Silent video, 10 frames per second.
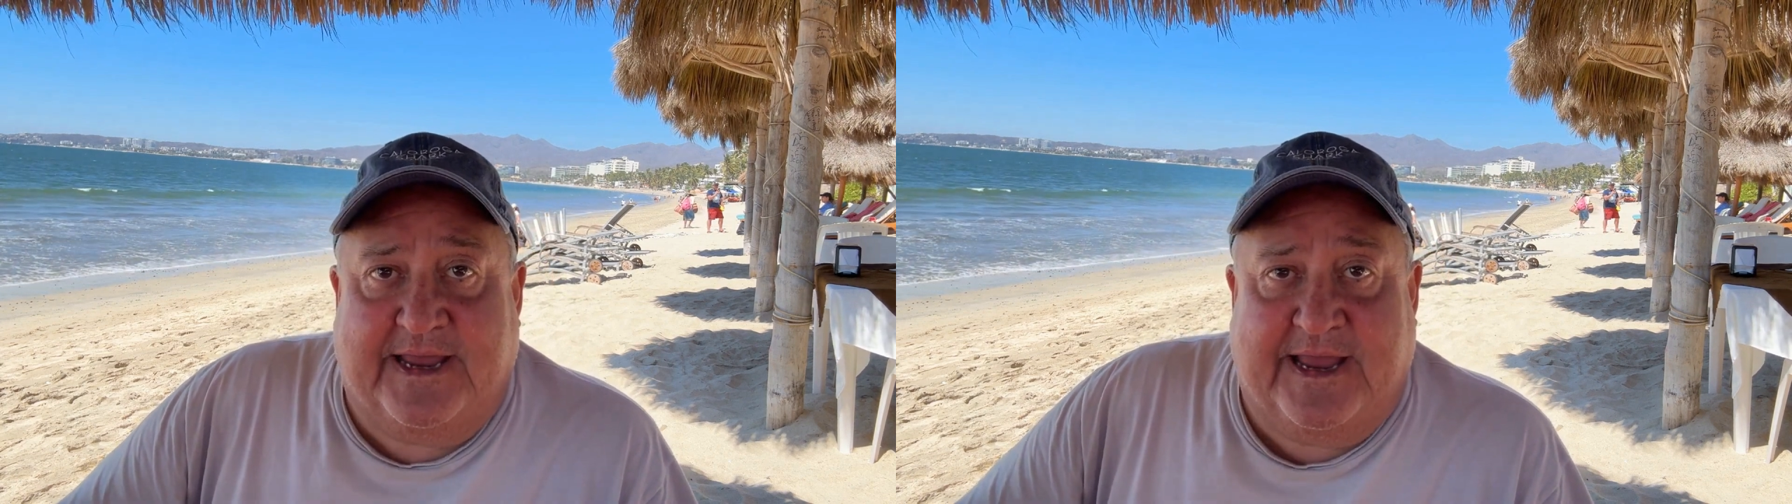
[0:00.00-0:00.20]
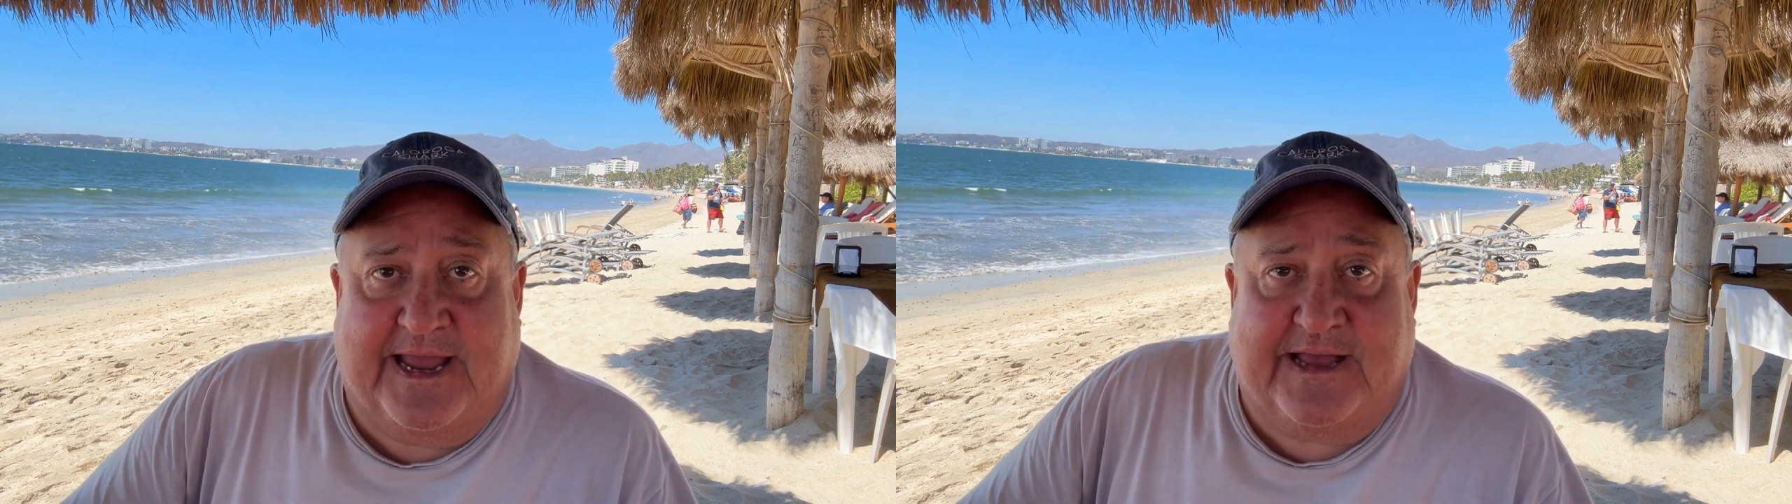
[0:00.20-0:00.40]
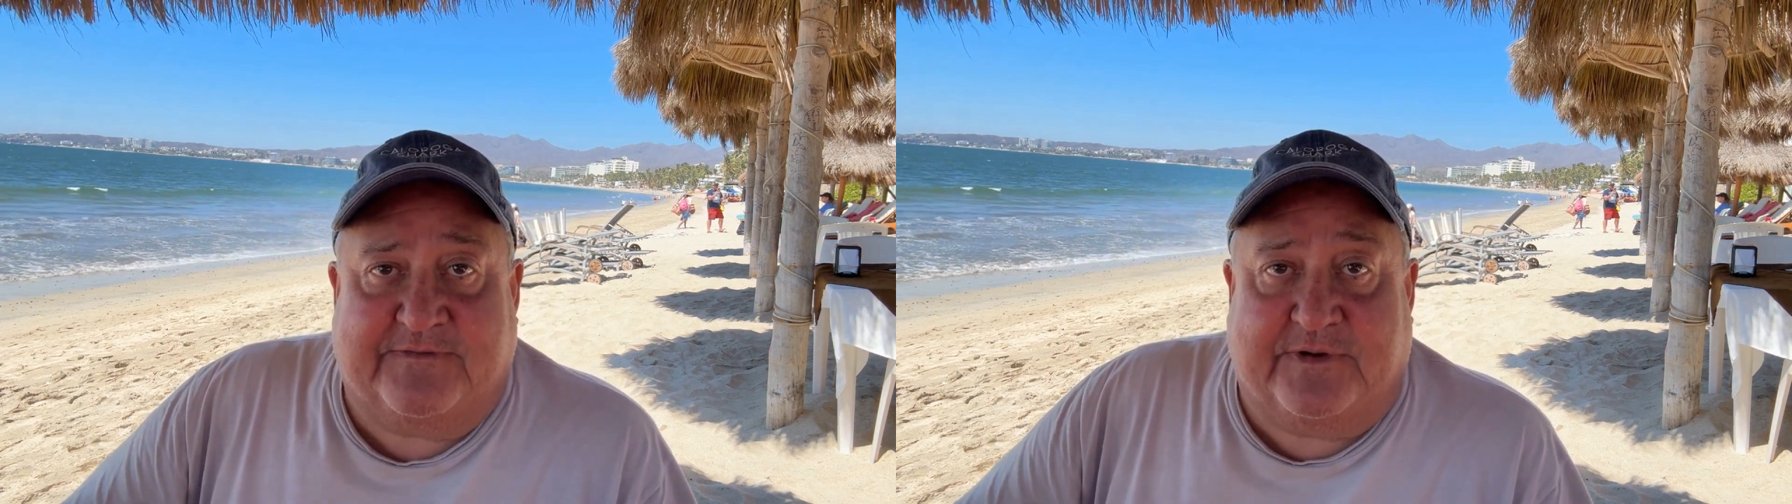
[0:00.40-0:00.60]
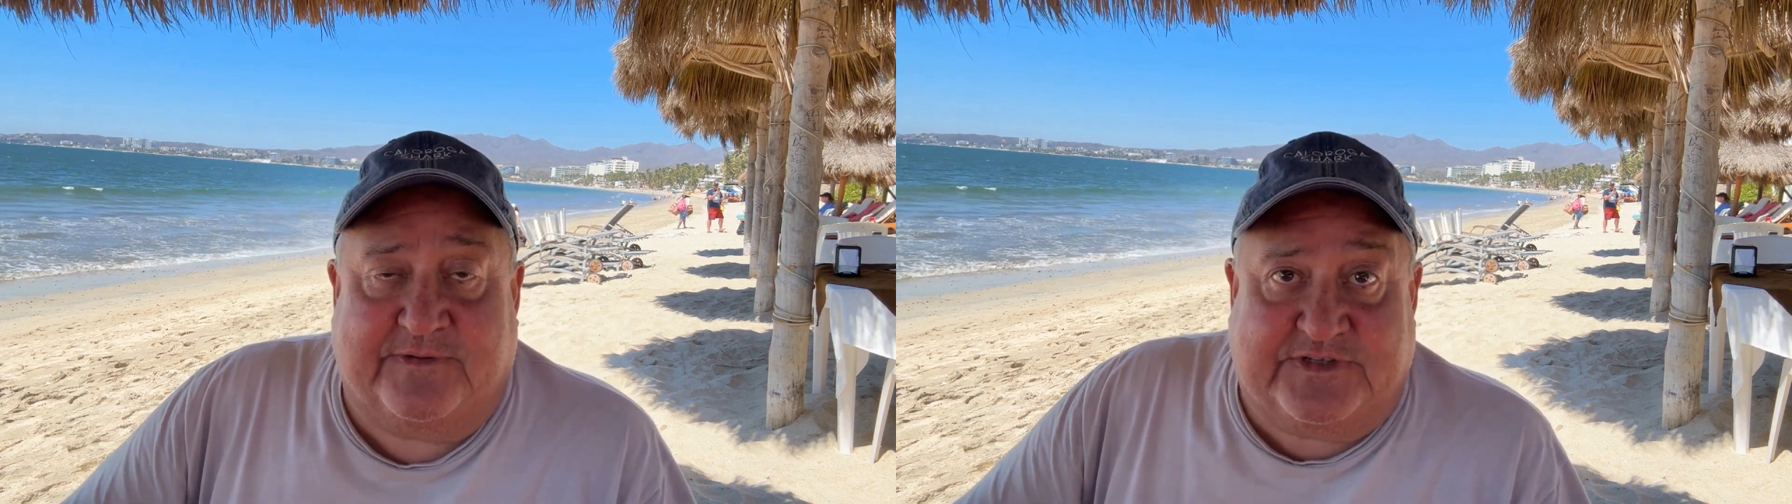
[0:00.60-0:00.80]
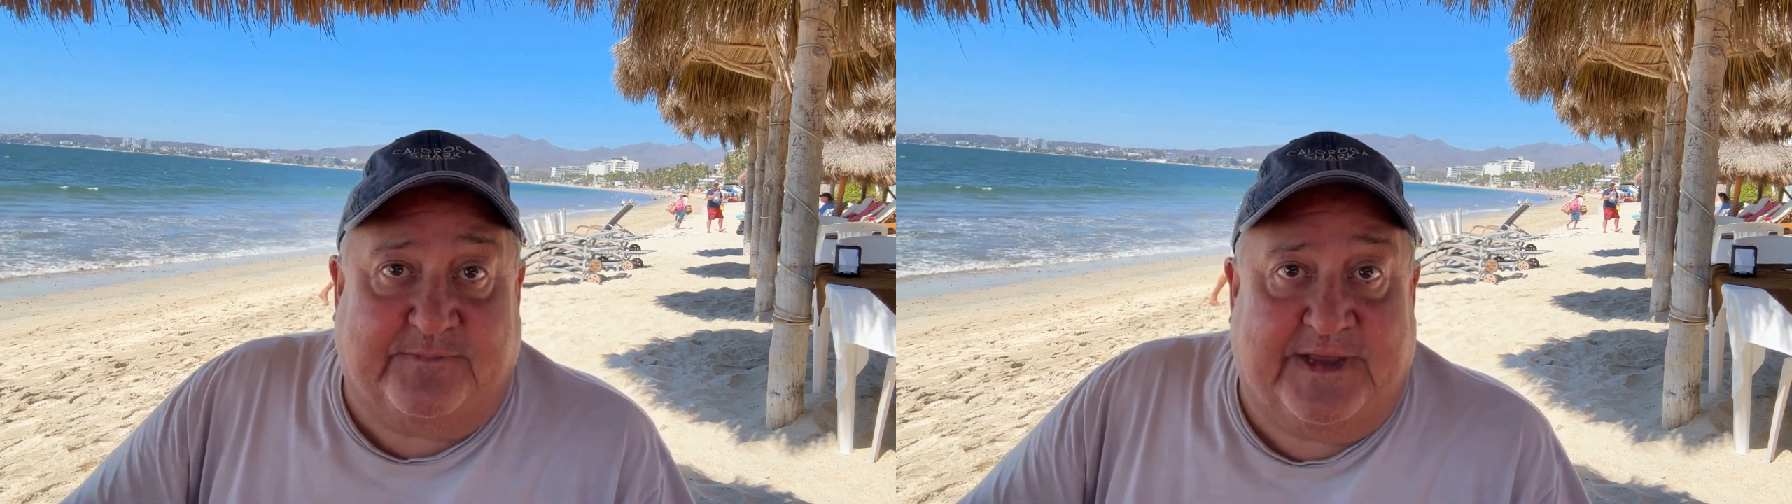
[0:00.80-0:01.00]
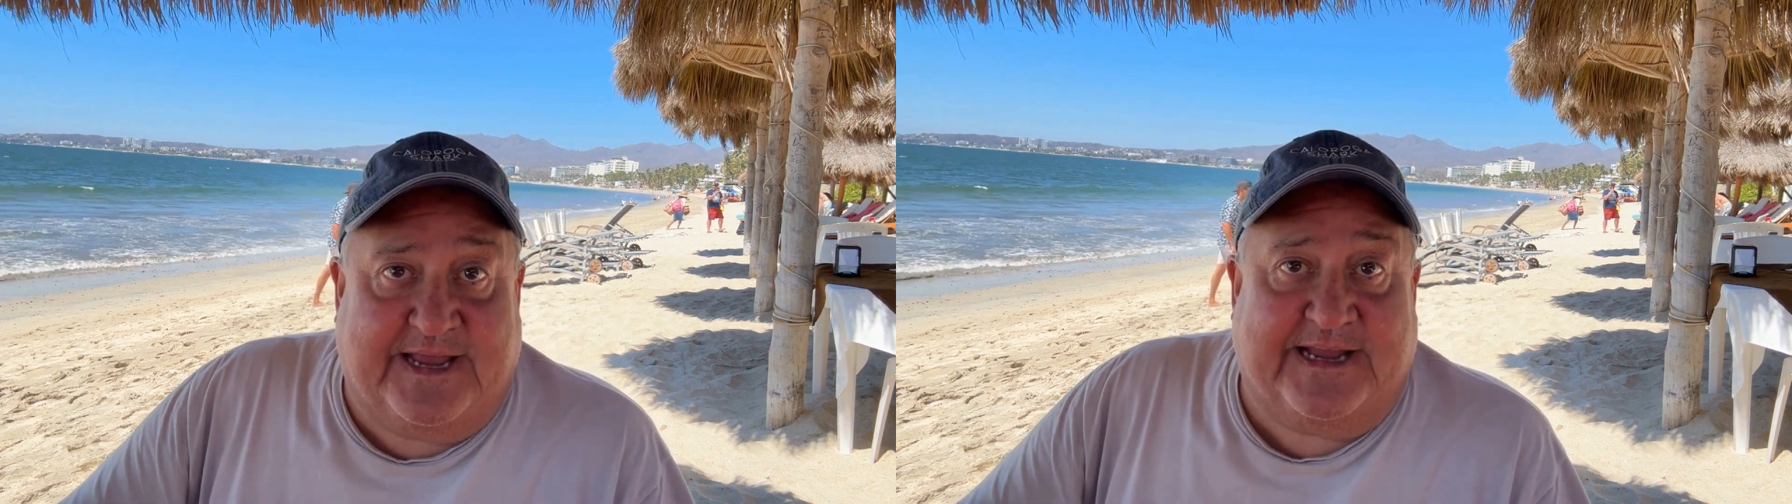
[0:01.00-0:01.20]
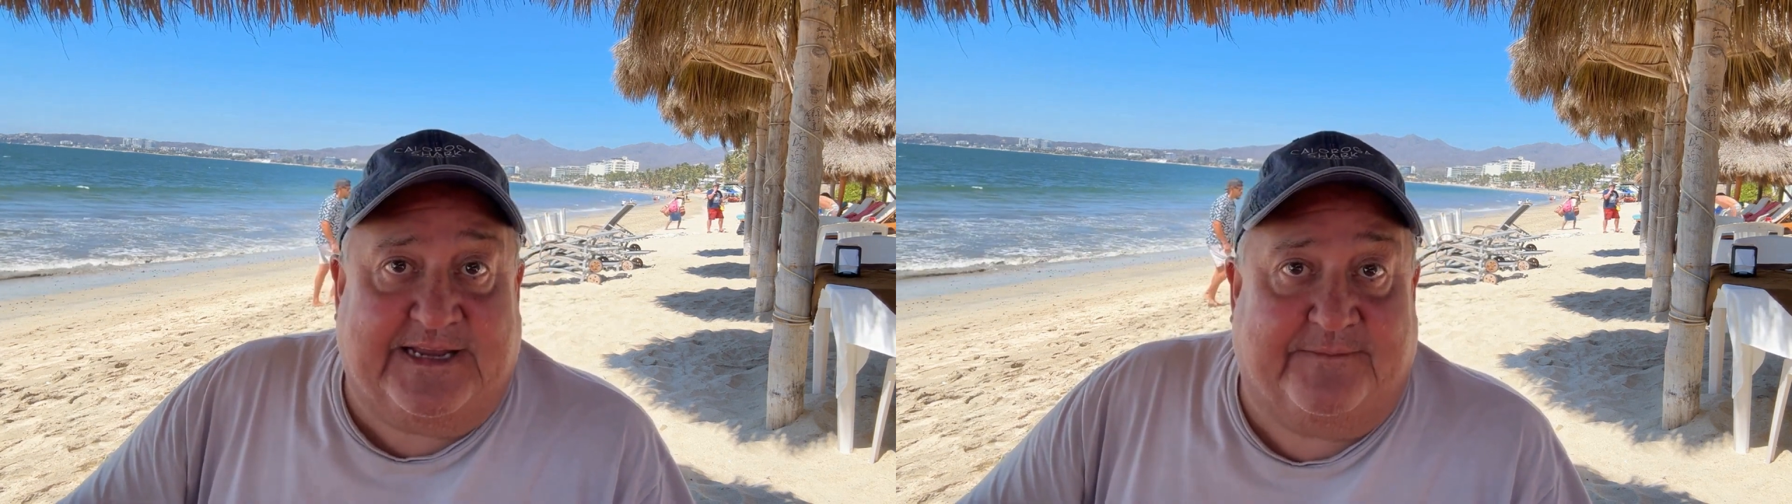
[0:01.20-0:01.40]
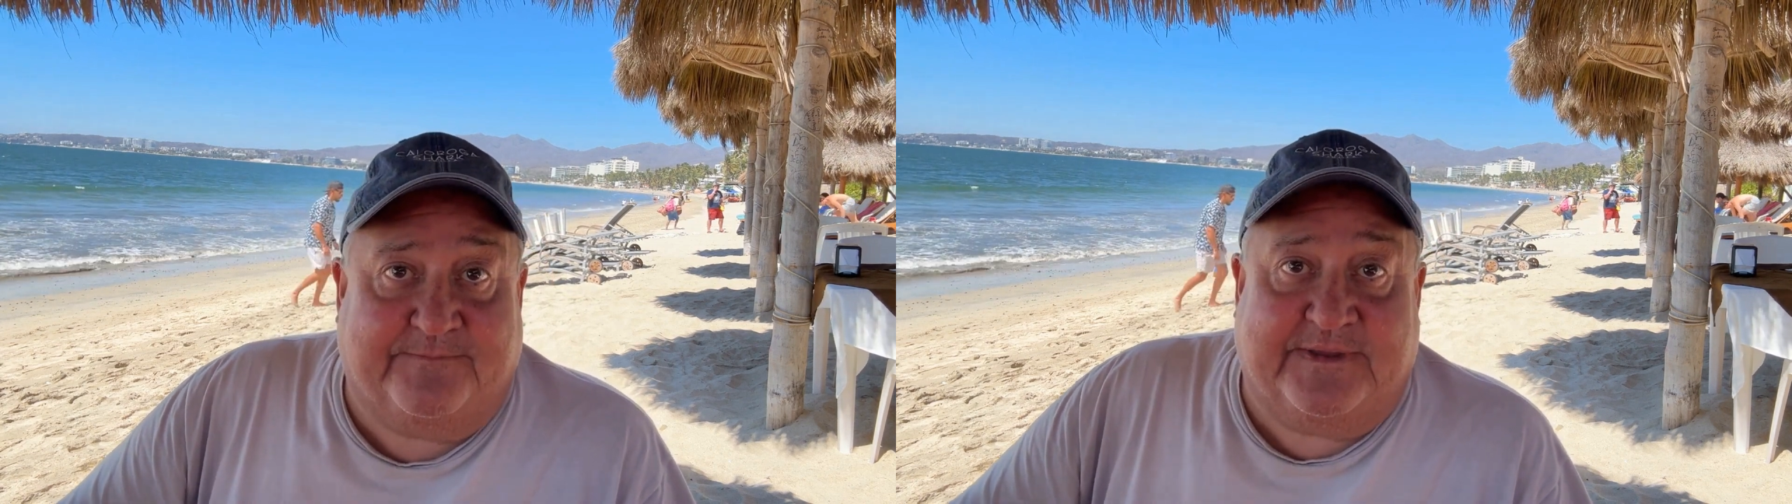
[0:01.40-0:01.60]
a handful of spaghetti.